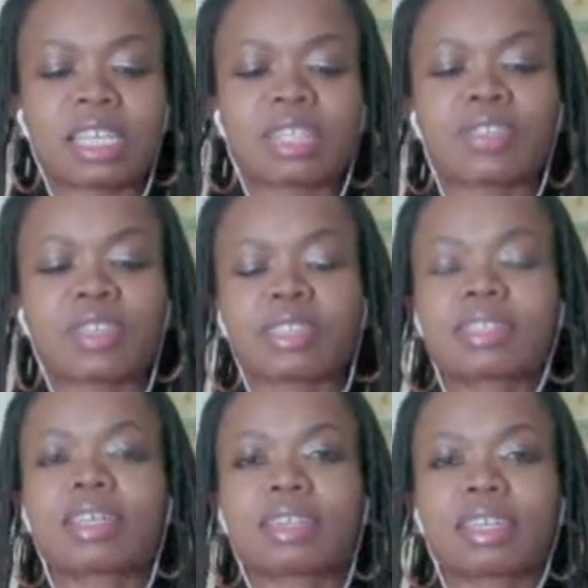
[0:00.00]
So this is
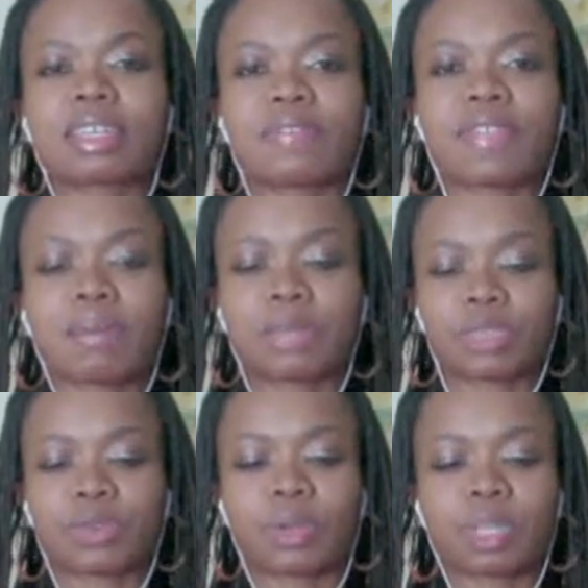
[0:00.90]
not going to give that much
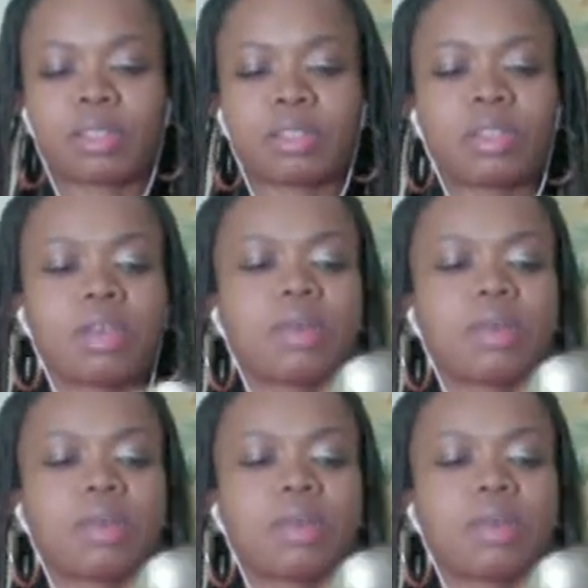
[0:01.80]
oil.